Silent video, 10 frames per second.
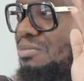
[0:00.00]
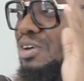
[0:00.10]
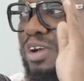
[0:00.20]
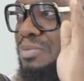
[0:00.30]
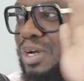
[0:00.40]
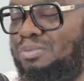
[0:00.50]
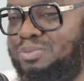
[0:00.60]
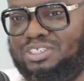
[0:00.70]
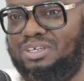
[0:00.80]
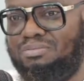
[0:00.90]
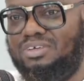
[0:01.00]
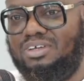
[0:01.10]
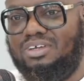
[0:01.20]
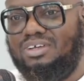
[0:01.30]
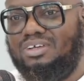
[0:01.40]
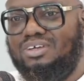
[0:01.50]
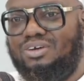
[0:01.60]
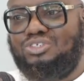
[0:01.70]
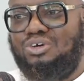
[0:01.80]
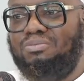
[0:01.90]
Umar will become a Muslim.
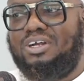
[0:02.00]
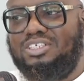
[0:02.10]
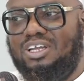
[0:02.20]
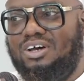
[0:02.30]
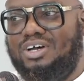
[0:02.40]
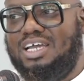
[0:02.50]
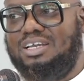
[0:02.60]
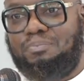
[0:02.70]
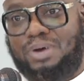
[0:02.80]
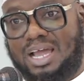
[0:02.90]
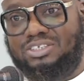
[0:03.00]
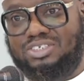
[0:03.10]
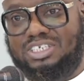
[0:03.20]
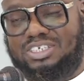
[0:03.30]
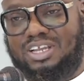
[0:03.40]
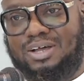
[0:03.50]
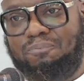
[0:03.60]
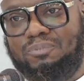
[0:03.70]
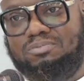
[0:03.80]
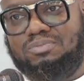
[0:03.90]
Because Umar anh, prior to
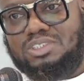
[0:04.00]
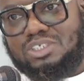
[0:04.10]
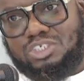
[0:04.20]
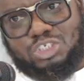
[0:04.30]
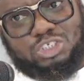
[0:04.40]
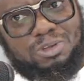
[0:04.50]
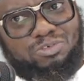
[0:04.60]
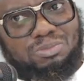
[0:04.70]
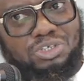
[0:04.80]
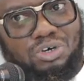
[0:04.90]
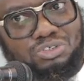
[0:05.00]
Islam, used to be from